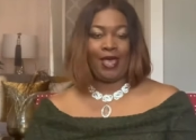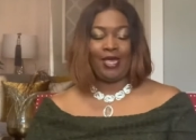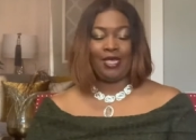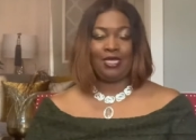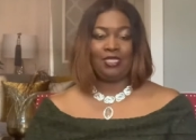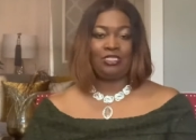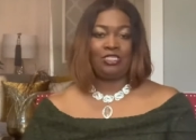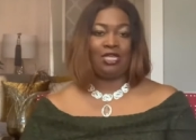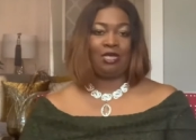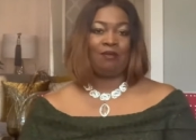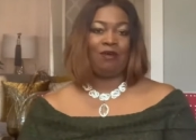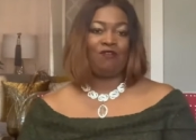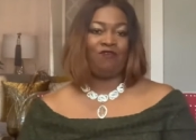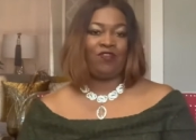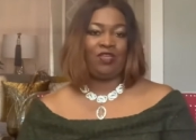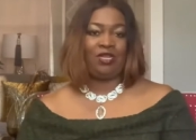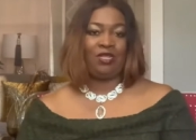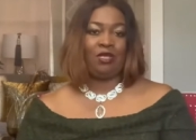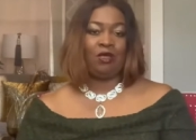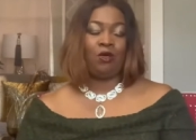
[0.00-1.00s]
and check my
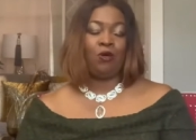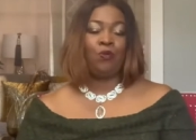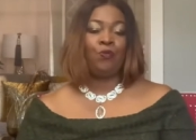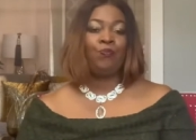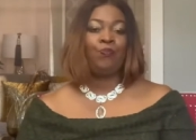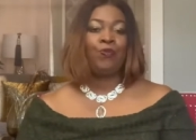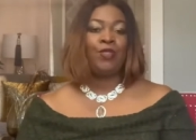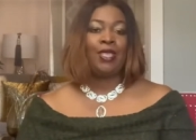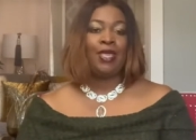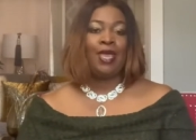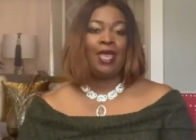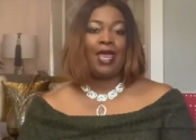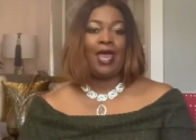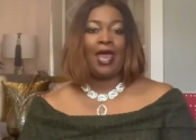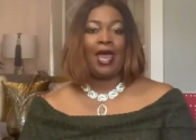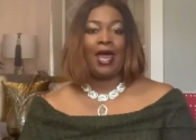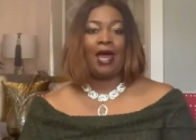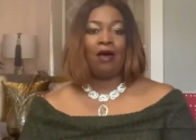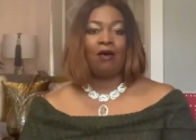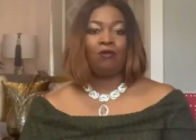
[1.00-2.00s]
video
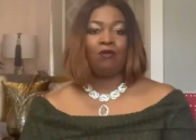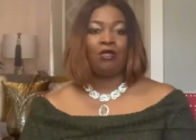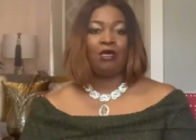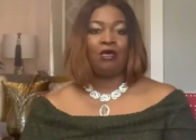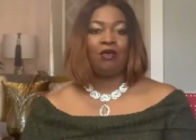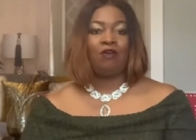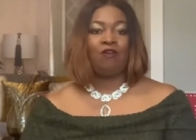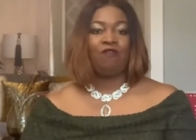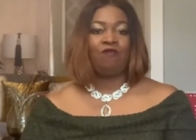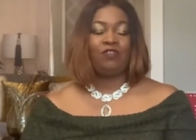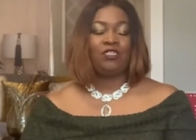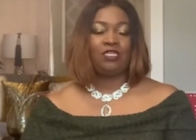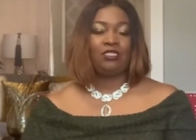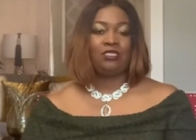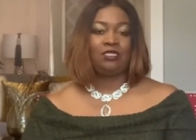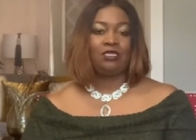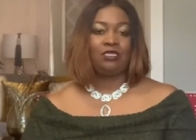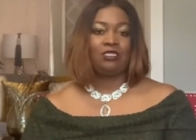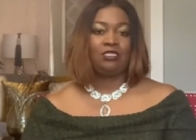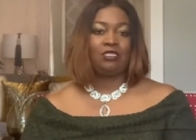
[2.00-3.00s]
out of
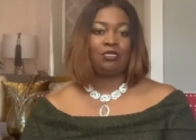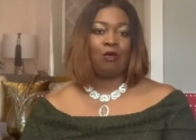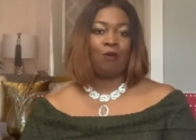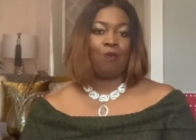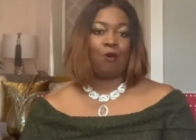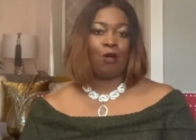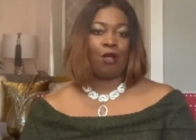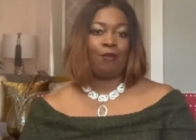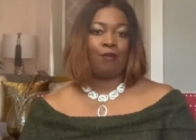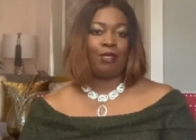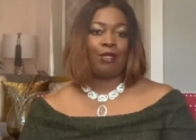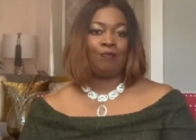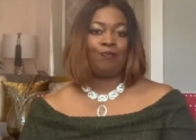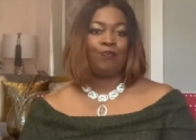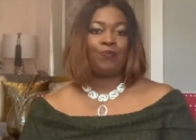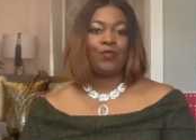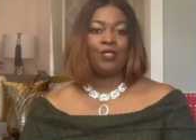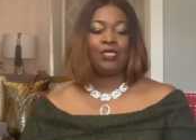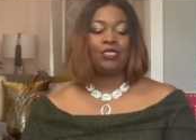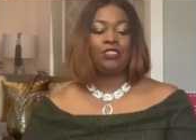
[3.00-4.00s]
Jessica's apartment.
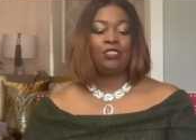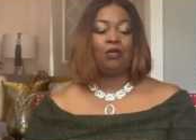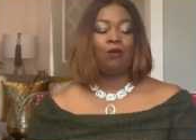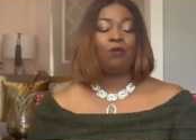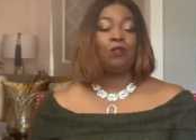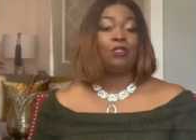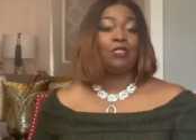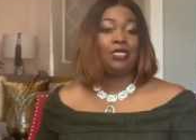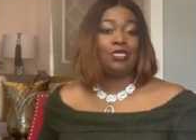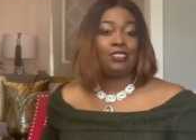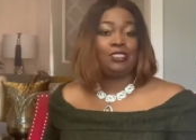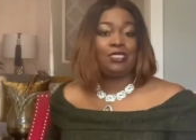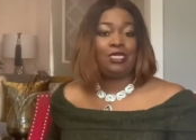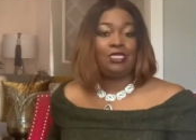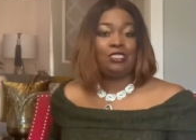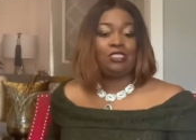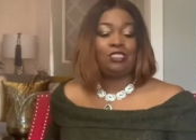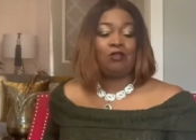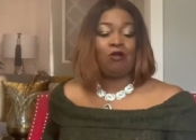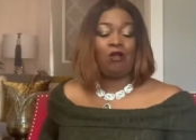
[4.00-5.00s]
So let's
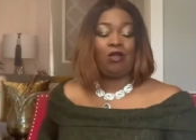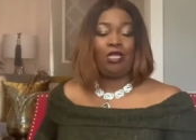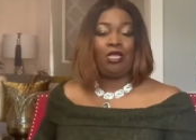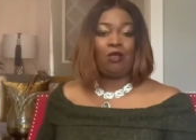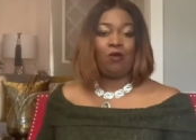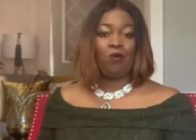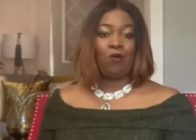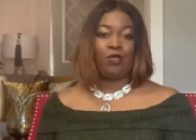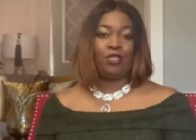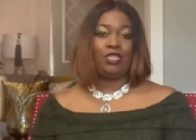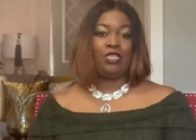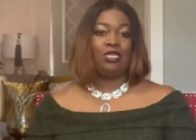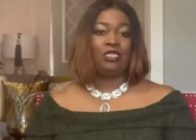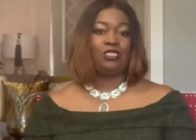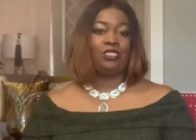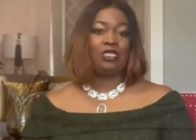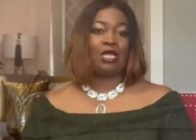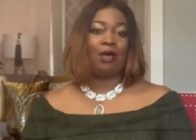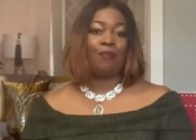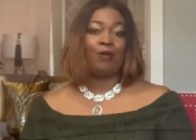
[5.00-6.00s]
get started on the
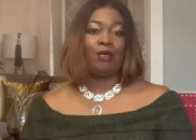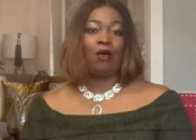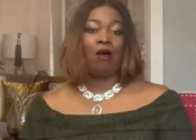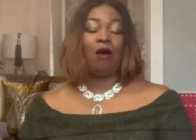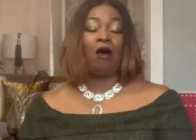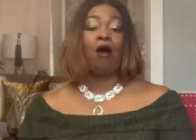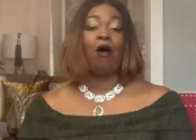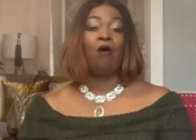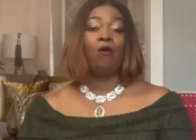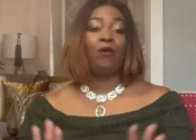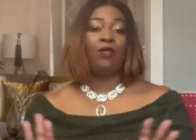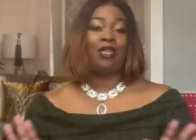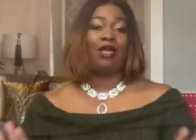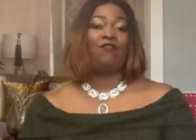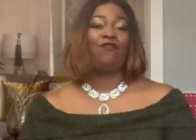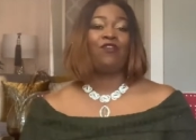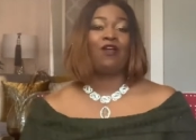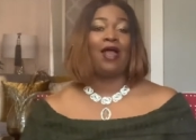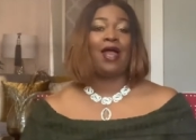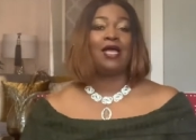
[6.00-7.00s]
shopping haul. Oh, and I
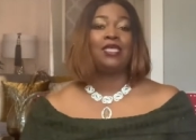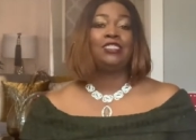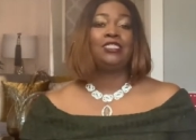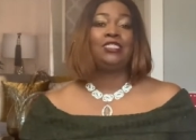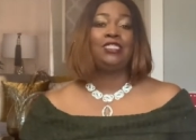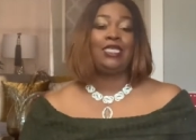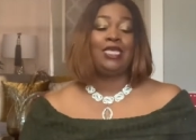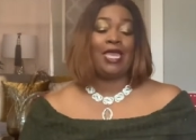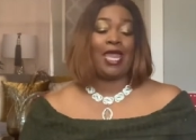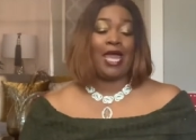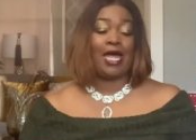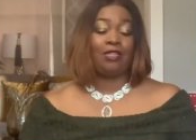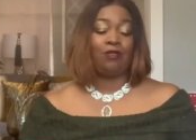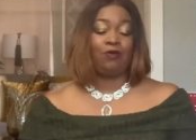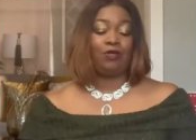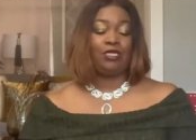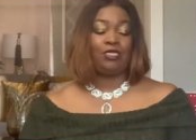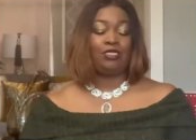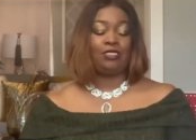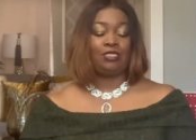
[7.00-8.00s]
forgot Z
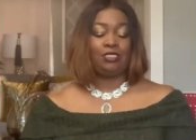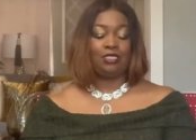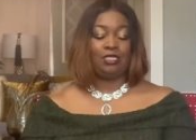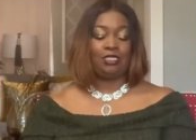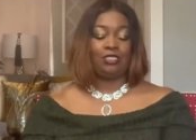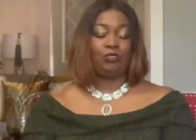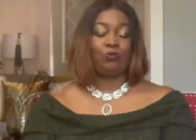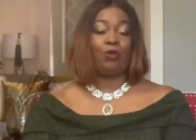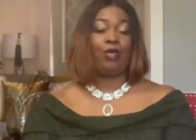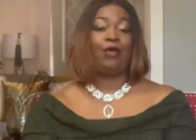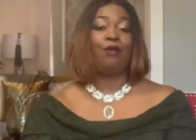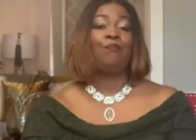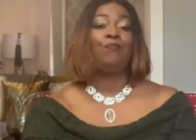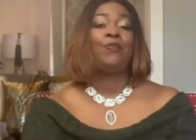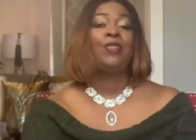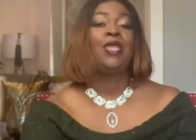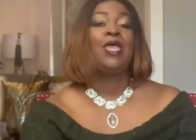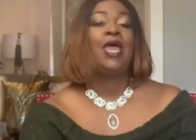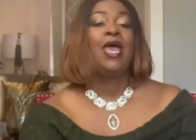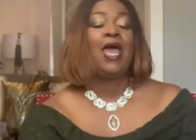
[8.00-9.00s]
Gallerie as well.
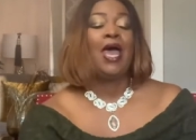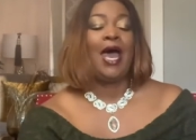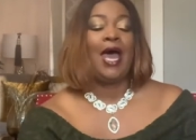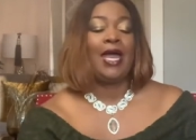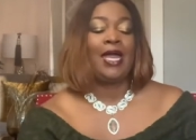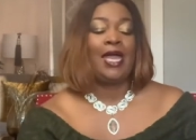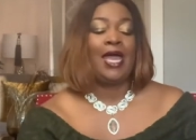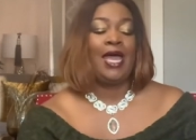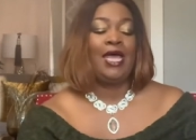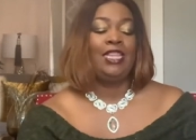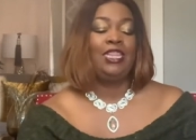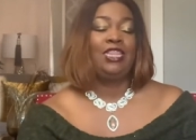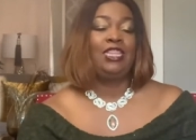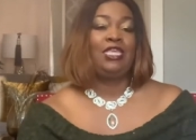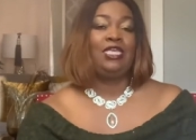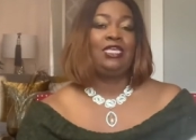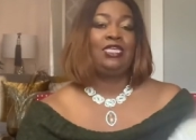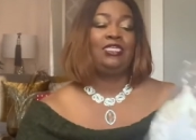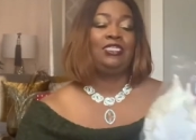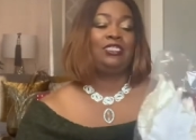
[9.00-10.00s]
I got
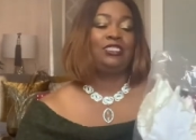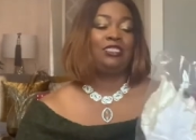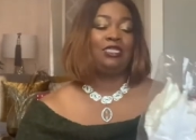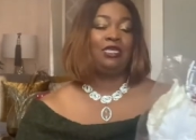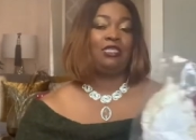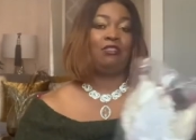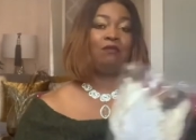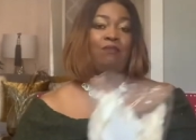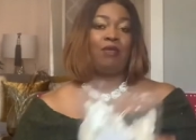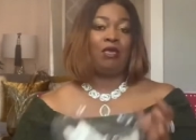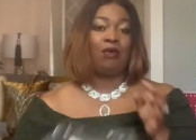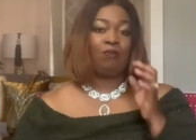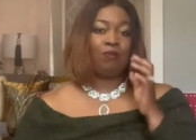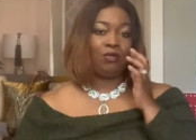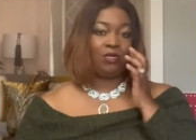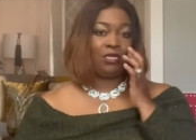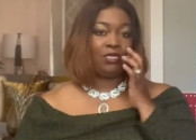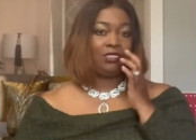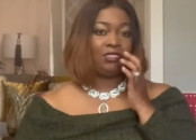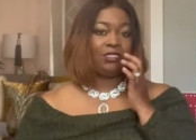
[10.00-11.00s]
these in the mail
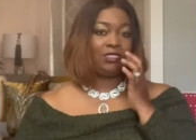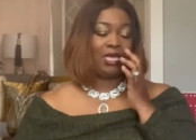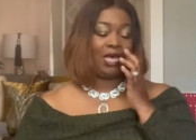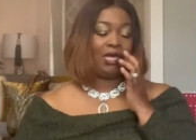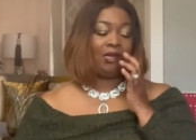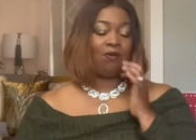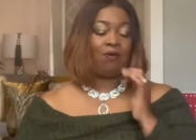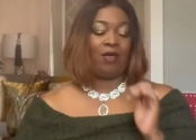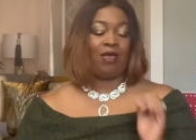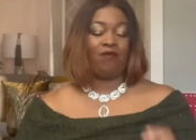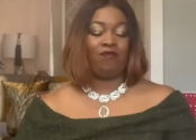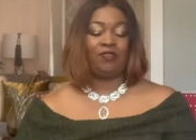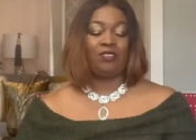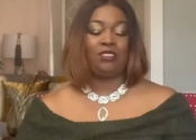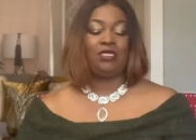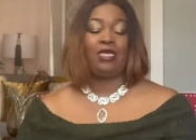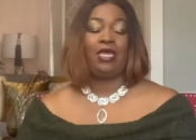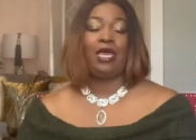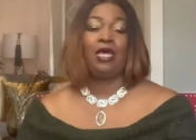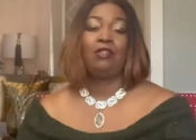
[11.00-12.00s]
because I don't have a
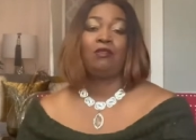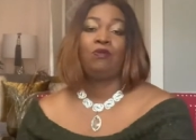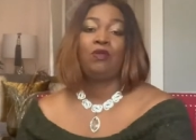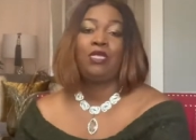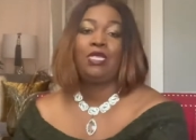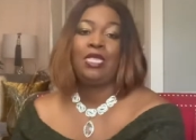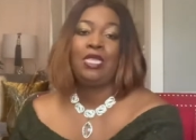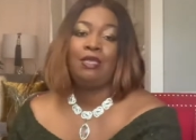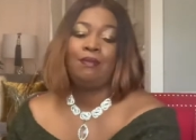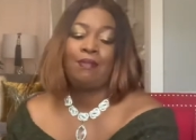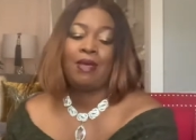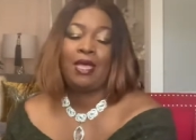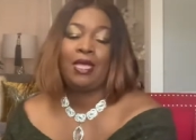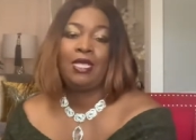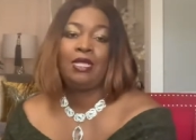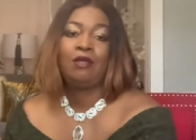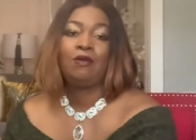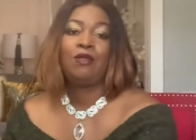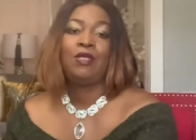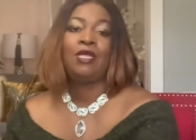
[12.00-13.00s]
Z Gallerie in my
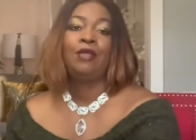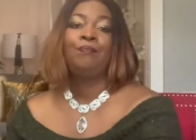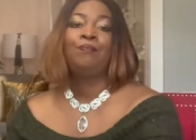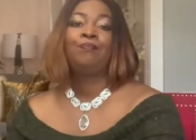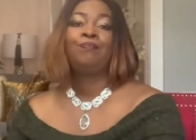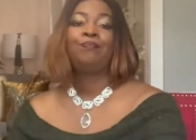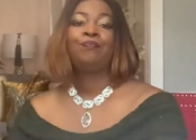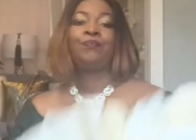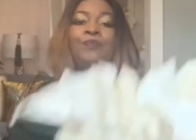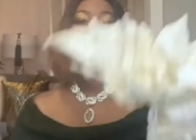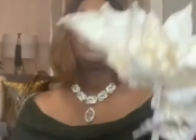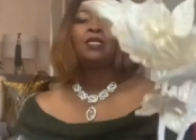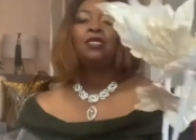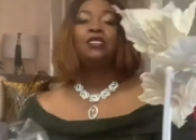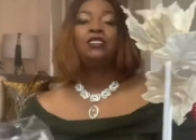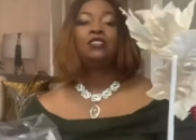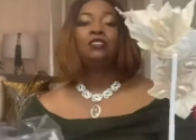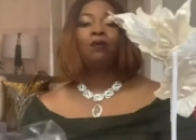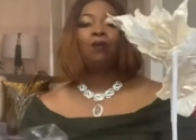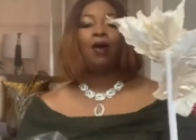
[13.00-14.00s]
area.
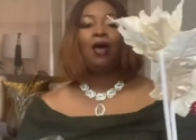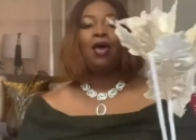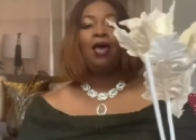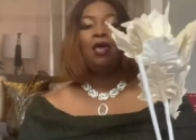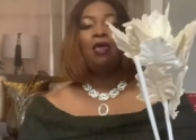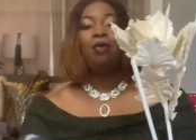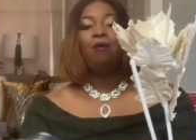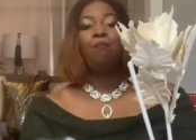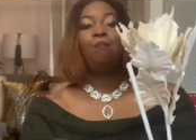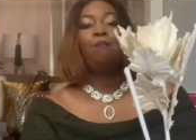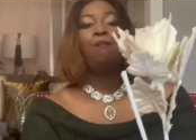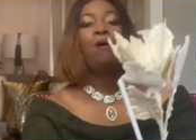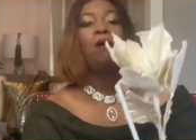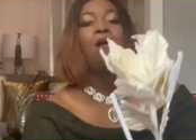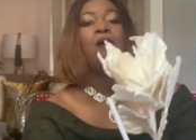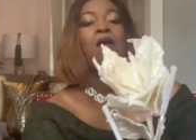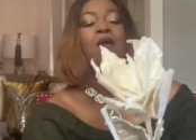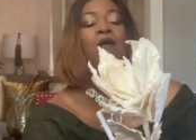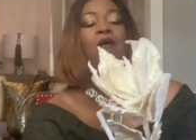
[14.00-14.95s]
So I bought